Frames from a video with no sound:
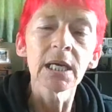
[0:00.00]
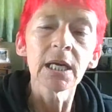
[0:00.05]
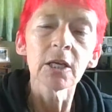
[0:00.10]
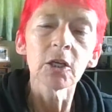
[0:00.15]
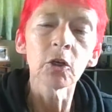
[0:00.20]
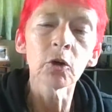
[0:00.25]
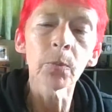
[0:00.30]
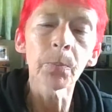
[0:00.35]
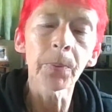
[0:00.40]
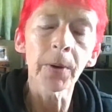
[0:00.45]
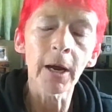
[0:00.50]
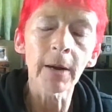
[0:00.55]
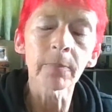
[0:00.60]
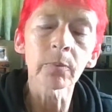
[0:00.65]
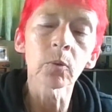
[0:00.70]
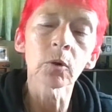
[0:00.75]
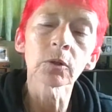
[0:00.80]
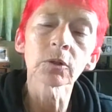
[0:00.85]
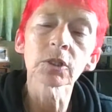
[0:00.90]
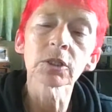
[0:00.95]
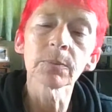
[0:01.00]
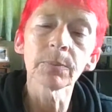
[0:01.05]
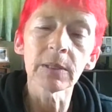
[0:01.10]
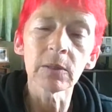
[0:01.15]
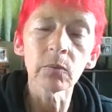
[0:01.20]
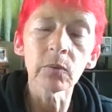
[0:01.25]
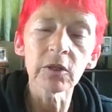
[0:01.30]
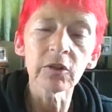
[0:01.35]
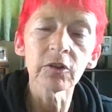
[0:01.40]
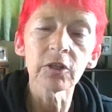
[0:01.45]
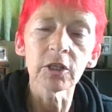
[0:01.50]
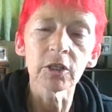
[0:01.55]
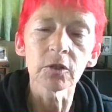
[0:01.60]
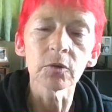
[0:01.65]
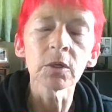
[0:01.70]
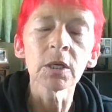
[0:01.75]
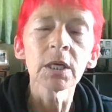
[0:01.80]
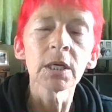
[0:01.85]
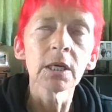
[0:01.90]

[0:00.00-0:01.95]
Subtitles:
Your pup wants to be with you.